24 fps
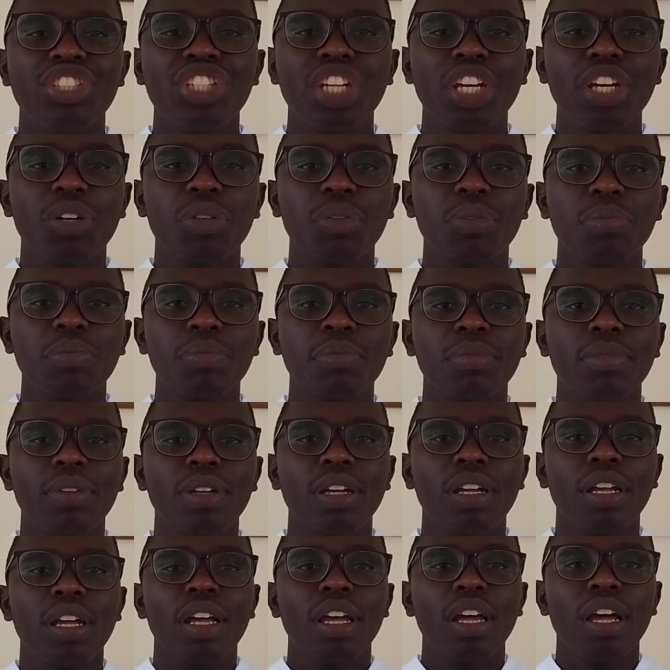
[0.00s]
Jerome,
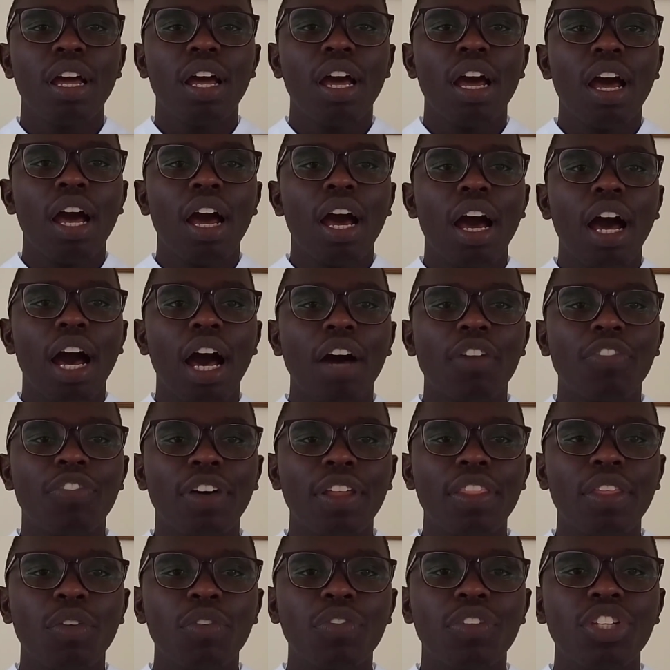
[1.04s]
a
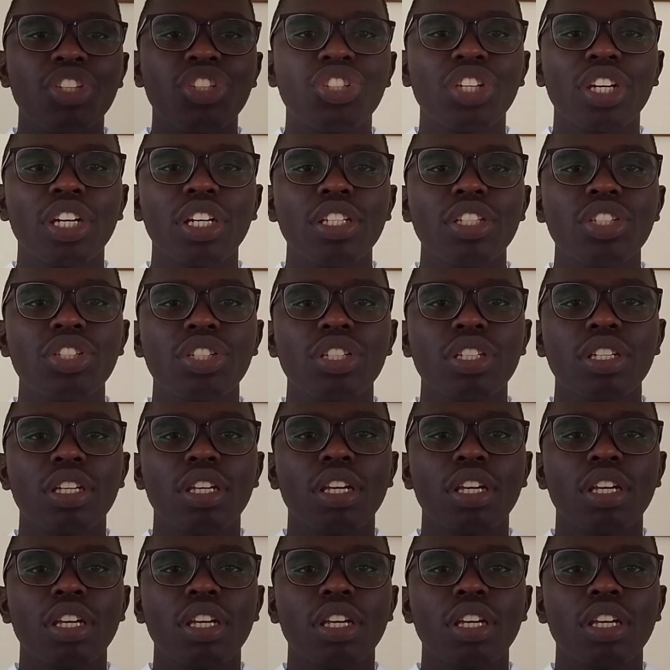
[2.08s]
father of the church,